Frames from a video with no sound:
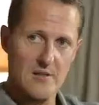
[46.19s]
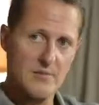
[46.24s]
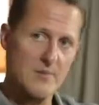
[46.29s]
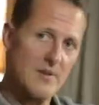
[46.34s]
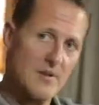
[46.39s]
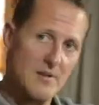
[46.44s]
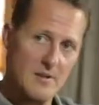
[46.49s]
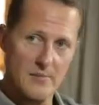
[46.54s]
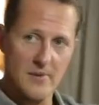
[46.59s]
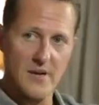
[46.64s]
I
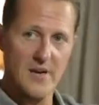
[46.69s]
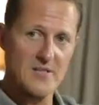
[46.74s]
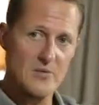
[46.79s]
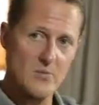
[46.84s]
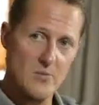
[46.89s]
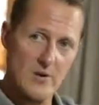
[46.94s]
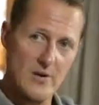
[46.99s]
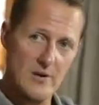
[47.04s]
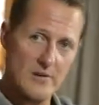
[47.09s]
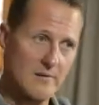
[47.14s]
mean, in the
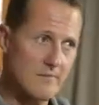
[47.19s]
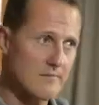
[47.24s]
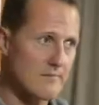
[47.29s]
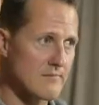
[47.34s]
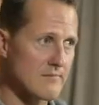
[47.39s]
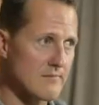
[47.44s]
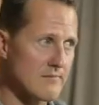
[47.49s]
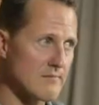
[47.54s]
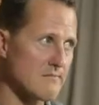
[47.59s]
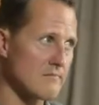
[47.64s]
past we had
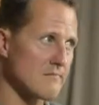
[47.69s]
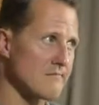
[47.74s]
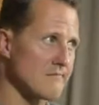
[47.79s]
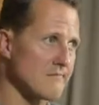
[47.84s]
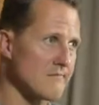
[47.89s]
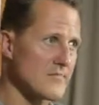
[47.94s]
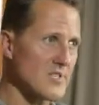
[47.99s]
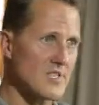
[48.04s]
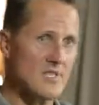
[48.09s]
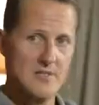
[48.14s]

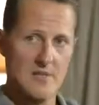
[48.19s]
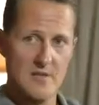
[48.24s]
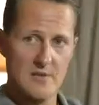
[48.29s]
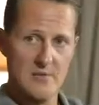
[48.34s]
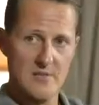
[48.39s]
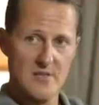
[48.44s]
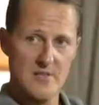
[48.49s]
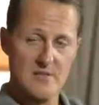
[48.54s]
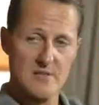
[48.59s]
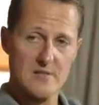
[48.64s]
16
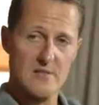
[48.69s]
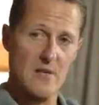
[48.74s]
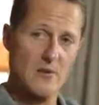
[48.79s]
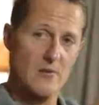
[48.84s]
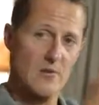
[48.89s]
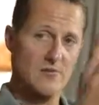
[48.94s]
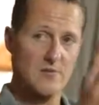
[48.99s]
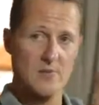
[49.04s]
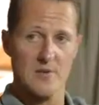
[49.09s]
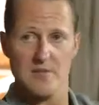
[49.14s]
races, now
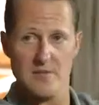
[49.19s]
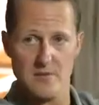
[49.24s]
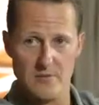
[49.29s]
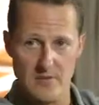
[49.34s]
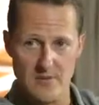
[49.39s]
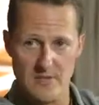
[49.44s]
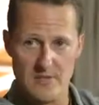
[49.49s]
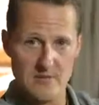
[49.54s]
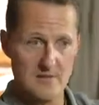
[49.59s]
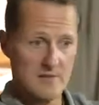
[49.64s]
we have 20
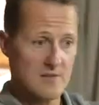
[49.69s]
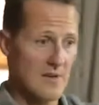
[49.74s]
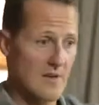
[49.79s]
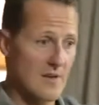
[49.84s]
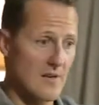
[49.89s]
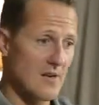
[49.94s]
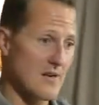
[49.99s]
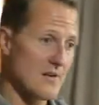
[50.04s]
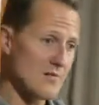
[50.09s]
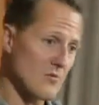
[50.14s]
races,
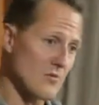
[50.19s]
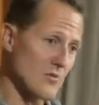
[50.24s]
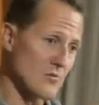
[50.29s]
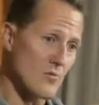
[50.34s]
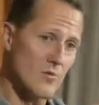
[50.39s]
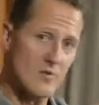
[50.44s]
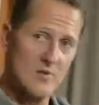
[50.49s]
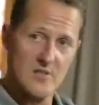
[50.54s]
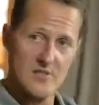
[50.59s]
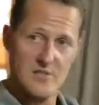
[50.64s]
so it's
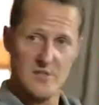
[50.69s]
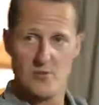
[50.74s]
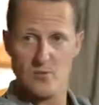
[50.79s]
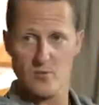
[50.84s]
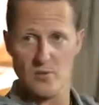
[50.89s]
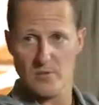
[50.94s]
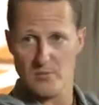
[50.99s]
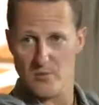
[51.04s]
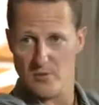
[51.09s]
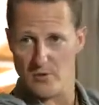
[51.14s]
more easy
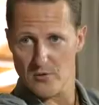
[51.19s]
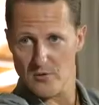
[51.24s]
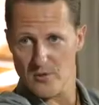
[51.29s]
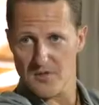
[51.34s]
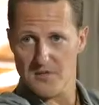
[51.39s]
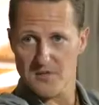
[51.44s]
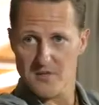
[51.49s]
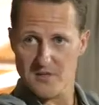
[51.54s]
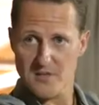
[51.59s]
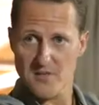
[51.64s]
to win more
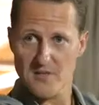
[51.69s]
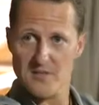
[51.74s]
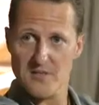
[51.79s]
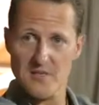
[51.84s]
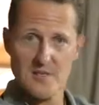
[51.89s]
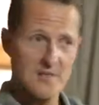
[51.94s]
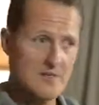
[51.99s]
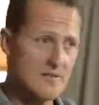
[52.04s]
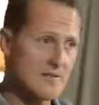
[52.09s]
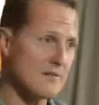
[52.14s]
races in a
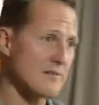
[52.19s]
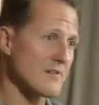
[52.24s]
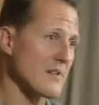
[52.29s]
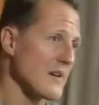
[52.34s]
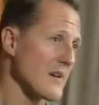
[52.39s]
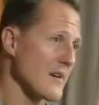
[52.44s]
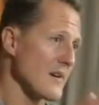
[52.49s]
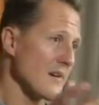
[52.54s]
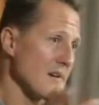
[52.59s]
season.